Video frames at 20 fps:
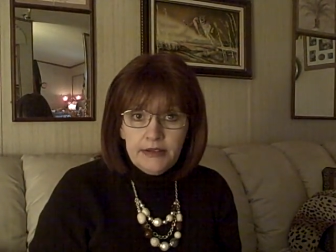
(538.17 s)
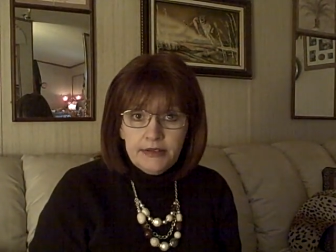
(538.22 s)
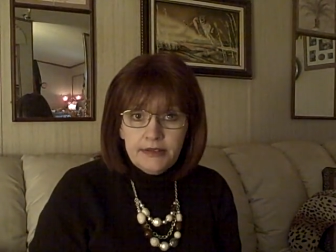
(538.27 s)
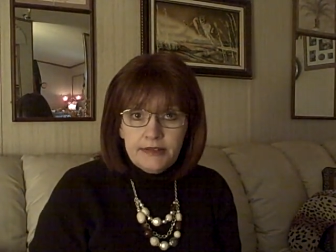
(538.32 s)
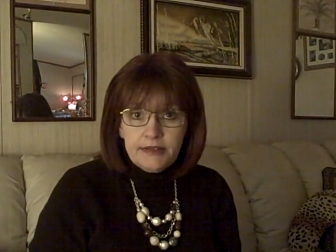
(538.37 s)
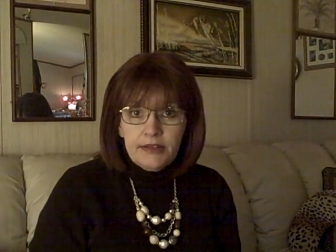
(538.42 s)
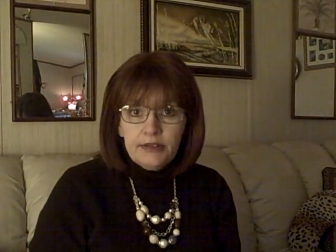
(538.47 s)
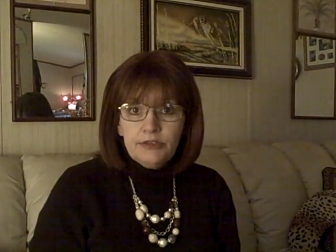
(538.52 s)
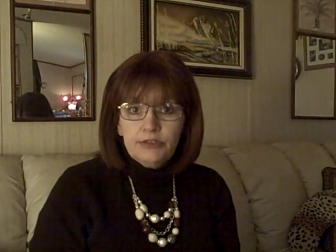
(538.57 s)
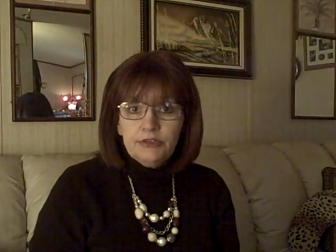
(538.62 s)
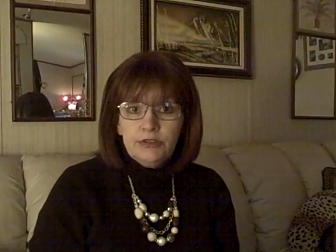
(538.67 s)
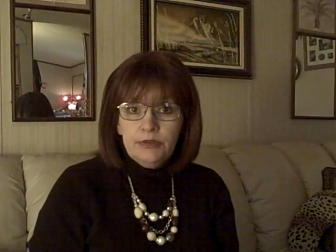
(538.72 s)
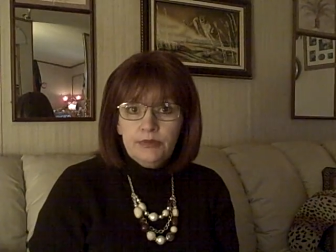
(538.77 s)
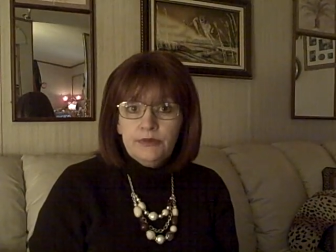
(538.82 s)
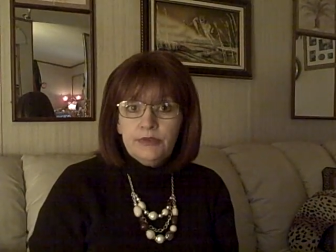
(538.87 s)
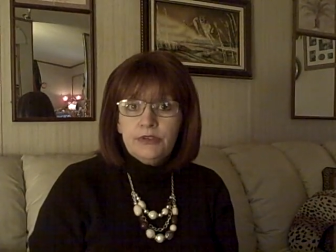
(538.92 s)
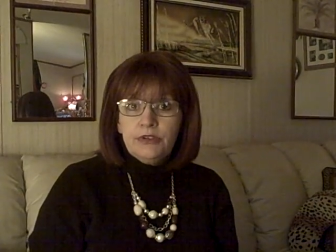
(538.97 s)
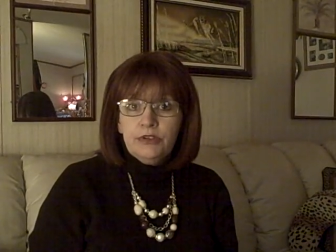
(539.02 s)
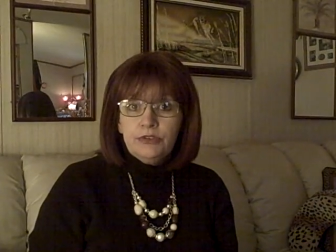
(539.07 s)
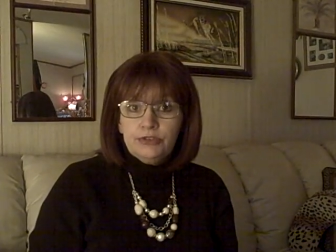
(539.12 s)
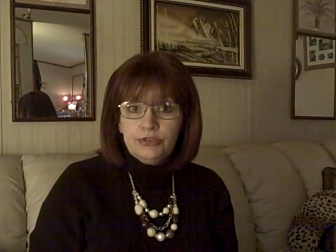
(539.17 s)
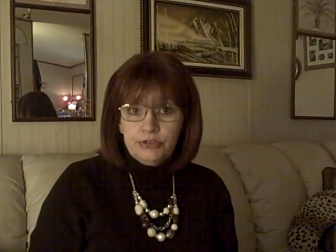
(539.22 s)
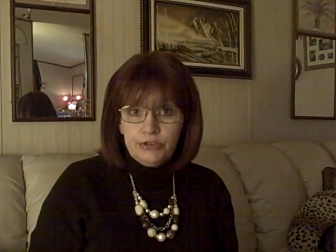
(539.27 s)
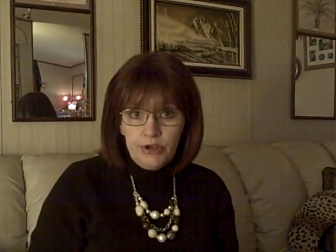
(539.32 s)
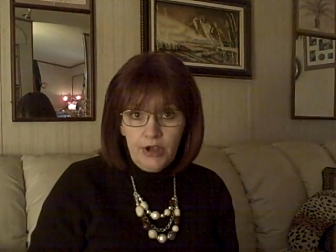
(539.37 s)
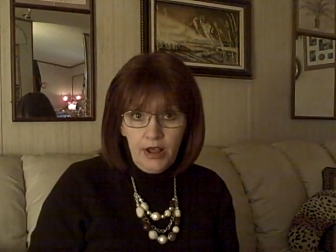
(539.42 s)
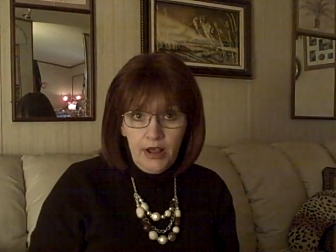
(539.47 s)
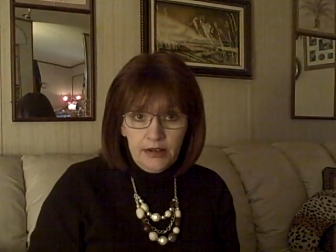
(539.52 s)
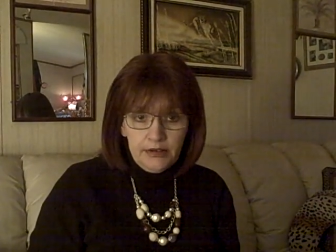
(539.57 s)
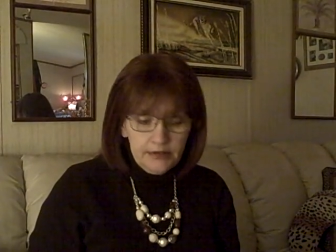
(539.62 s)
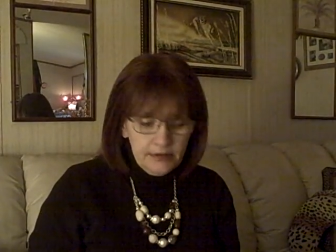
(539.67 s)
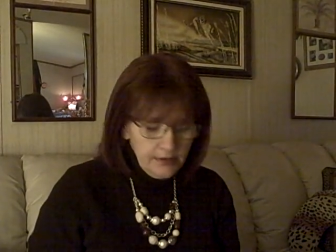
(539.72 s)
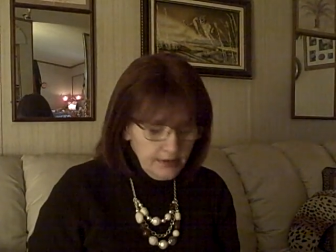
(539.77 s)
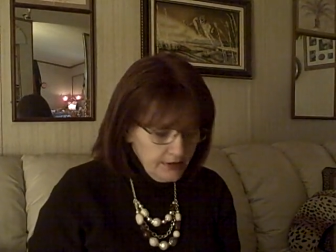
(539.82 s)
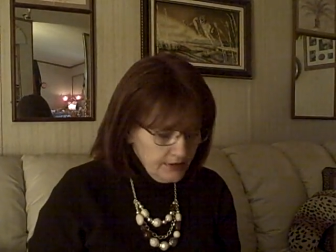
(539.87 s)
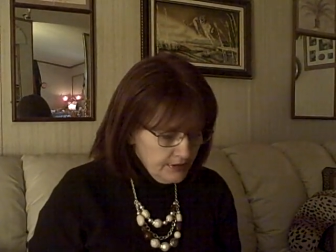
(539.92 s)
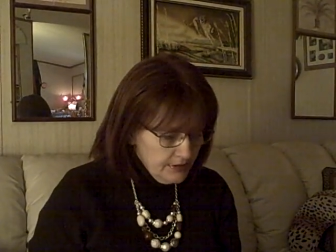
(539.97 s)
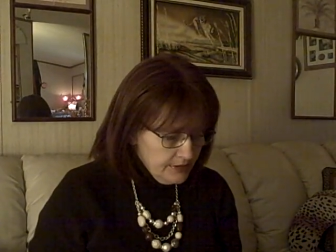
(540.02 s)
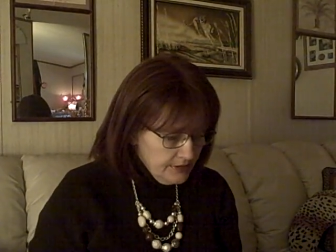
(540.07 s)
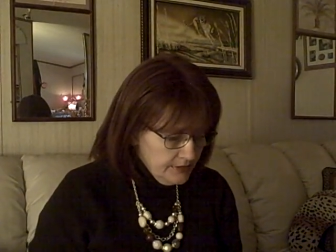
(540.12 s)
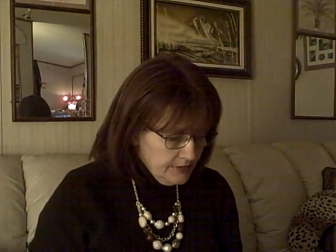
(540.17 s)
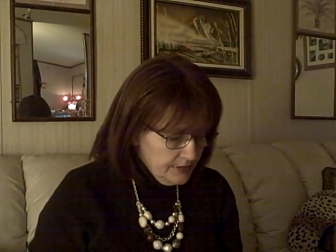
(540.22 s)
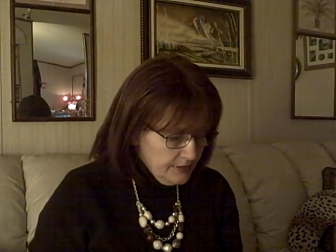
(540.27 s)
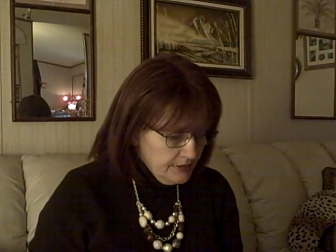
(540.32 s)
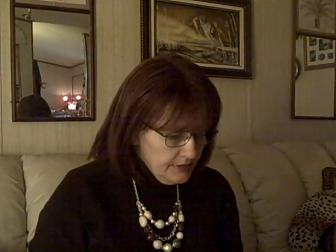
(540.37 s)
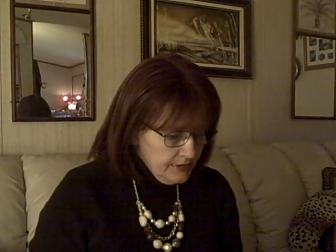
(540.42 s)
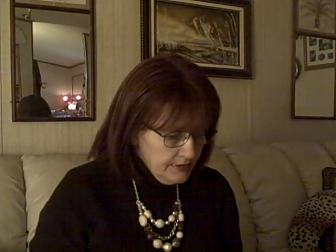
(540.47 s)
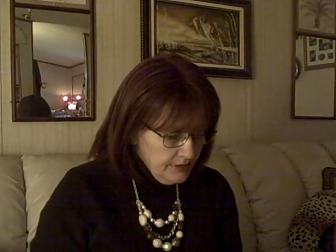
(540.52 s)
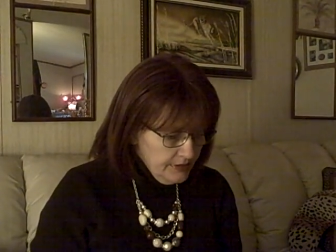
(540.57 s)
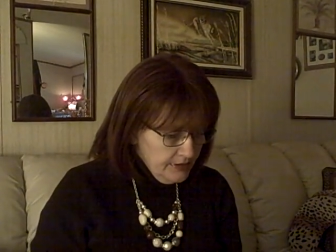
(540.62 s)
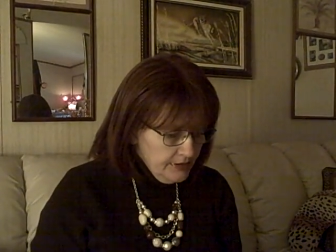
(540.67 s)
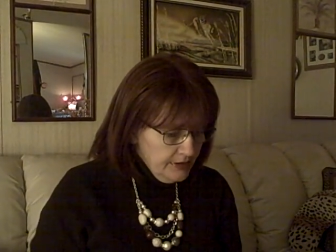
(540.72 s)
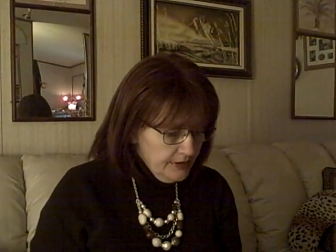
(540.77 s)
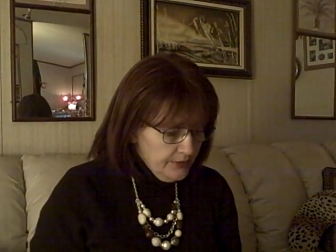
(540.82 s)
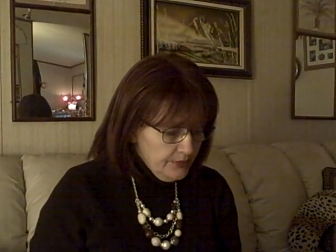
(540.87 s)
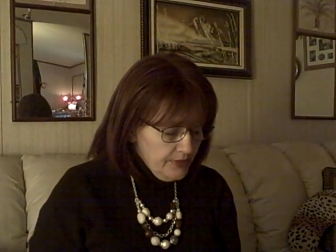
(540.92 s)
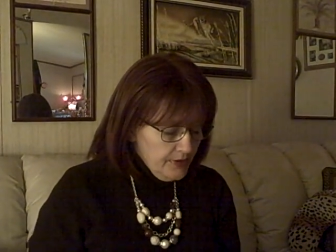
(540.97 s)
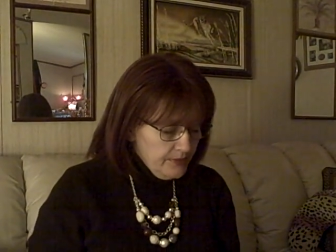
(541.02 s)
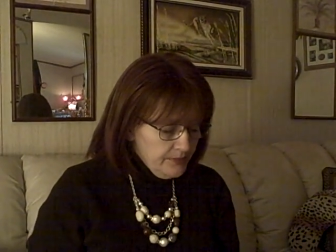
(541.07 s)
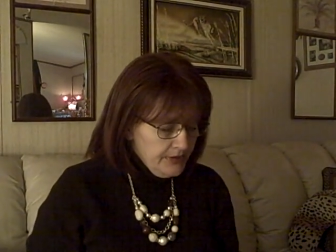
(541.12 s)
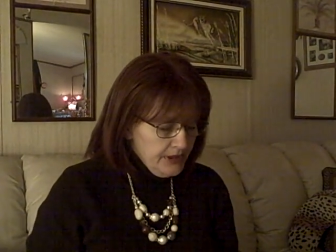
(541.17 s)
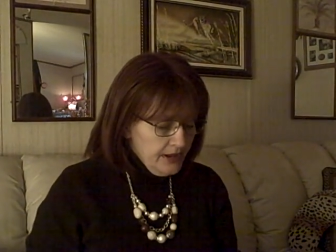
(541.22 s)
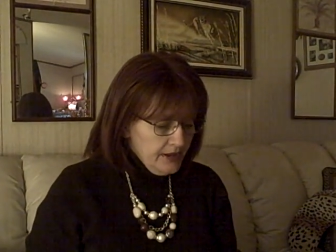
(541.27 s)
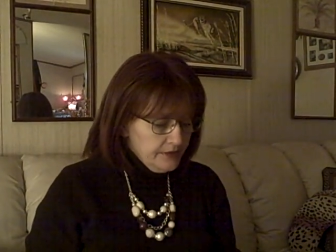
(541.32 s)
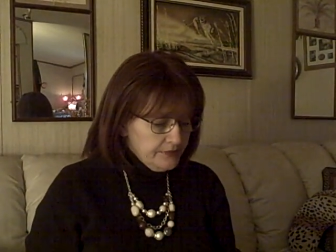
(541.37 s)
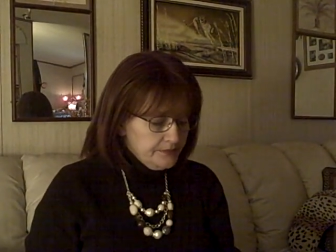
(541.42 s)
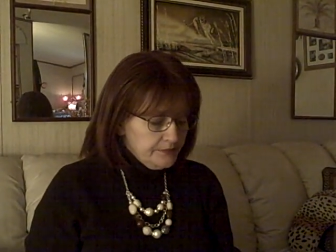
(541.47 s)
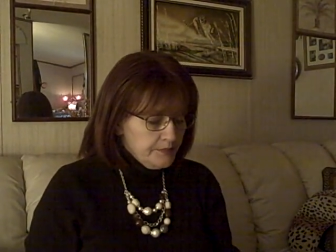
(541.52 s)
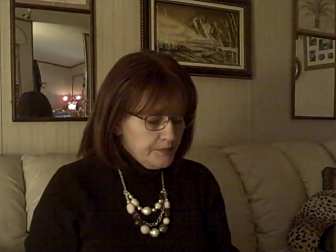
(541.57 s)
since she was shot here a while back?